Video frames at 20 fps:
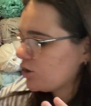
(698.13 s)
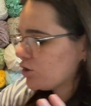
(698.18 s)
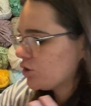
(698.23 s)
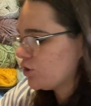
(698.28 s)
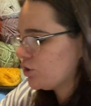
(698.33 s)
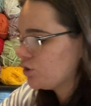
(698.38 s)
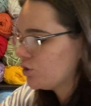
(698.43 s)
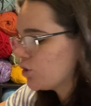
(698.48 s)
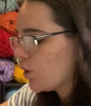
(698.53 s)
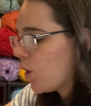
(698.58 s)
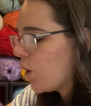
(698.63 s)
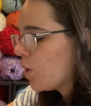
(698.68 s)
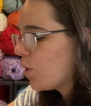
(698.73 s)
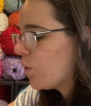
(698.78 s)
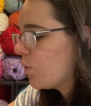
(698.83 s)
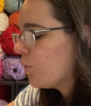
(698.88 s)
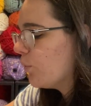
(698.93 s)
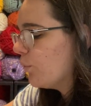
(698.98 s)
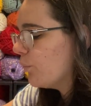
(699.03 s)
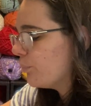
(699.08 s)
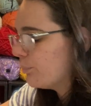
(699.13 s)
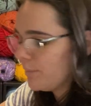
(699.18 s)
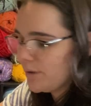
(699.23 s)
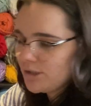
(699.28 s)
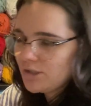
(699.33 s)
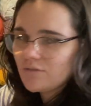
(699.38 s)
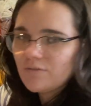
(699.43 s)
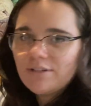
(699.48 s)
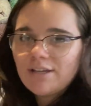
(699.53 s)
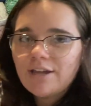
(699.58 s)
so
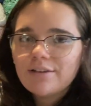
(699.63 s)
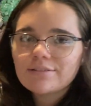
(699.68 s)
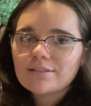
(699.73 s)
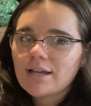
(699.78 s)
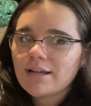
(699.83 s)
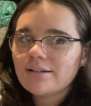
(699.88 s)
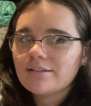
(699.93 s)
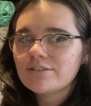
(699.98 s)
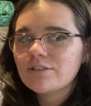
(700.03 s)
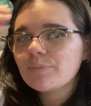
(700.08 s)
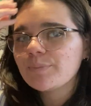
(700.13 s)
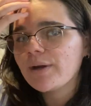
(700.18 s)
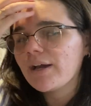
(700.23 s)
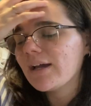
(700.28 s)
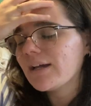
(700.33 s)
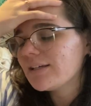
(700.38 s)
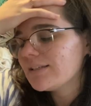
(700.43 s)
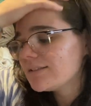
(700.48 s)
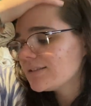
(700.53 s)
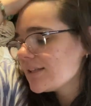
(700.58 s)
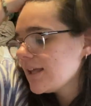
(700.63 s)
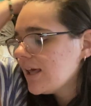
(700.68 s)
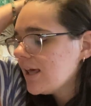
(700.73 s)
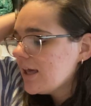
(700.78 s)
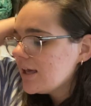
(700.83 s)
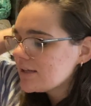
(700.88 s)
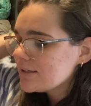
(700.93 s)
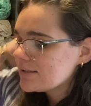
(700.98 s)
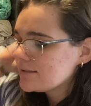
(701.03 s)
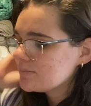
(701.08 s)
much of it. I was kind of surprised.
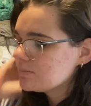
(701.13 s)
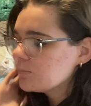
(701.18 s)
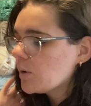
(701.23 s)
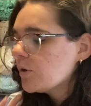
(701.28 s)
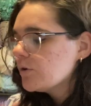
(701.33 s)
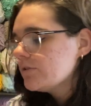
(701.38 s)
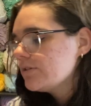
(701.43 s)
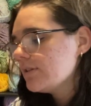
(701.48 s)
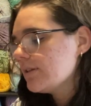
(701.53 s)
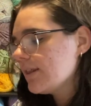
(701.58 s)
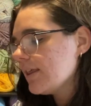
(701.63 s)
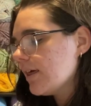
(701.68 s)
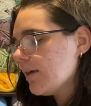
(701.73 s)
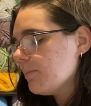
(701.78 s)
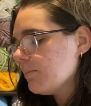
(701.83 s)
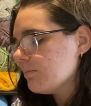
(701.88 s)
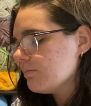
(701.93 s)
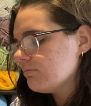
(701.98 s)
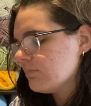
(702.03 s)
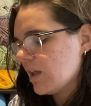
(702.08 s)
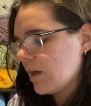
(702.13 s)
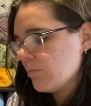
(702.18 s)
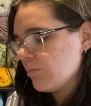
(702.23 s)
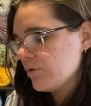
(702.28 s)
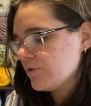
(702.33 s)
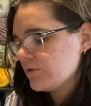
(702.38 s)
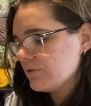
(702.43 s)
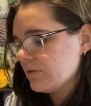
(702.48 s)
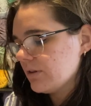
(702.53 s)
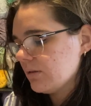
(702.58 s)
Most of them, not
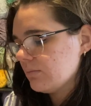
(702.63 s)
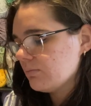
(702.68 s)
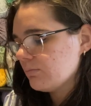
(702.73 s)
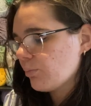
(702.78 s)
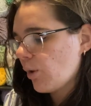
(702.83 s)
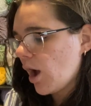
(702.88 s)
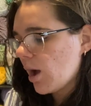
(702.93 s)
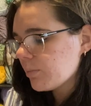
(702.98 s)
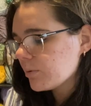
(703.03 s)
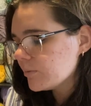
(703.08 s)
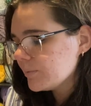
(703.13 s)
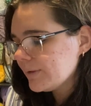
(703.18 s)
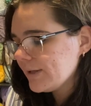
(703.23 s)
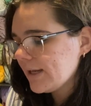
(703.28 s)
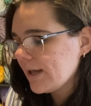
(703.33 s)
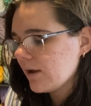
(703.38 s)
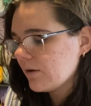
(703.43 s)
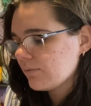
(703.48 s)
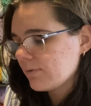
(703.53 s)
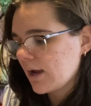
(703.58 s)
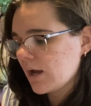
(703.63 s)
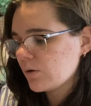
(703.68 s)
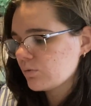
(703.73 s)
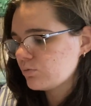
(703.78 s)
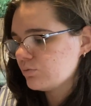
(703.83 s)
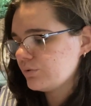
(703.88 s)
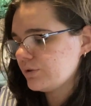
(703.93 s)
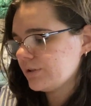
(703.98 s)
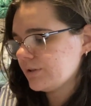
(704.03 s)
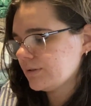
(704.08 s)
most of them, probably
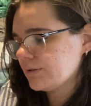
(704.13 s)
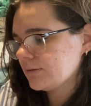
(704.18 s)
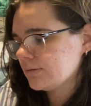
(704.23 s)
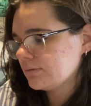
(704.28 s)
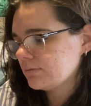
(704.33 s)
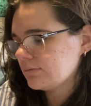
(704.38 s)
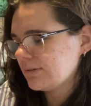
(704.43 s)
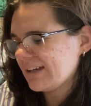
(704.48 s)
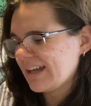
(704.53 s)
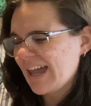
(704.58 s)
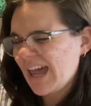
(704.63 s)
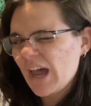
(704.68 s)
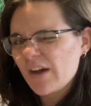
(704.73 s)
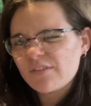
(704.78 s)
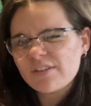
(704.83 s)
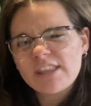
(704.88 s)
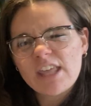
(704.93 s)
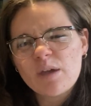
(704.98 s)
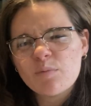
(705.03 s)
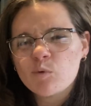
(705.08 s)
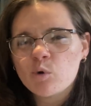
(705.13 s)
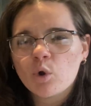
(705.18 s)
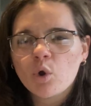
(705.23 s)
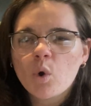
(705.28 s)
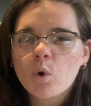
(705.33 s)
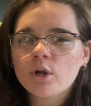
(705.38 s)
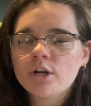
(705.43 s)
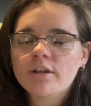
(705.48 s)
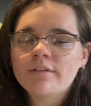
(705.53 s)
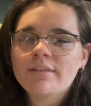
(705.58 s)
around half of them or a
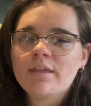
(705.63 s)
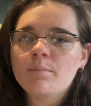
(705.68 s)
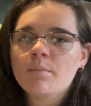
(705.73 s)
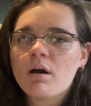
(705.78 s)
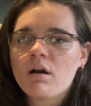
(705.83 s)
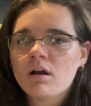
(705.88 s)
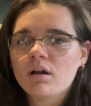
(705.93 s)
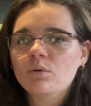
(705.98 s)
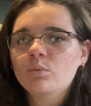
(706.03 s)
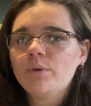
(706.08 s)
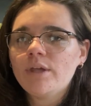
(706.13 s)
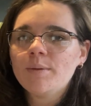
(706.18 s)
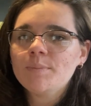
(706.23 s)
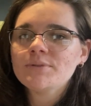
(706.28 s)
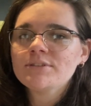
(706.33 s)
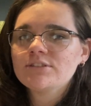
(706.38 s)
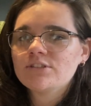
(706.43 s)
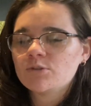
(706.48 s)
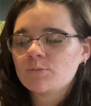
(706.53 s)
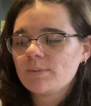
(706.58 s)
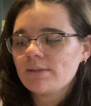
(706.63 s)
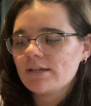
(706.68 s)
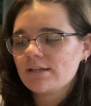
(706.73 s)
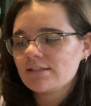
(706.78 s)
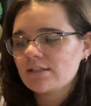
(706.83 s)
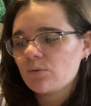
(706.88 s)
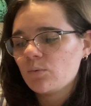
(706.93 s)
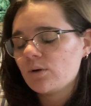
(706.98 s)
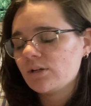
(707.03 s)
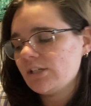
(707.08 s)
quarter of them are whips, just because
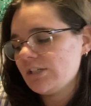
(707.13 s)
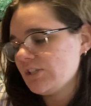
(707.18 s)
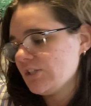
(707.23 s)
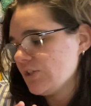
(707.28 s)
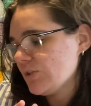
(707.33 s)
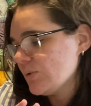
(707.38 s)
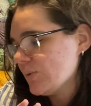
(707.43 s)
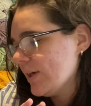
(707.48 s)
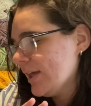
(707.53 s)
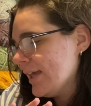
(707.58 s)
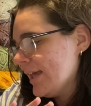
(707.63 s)
I wanted to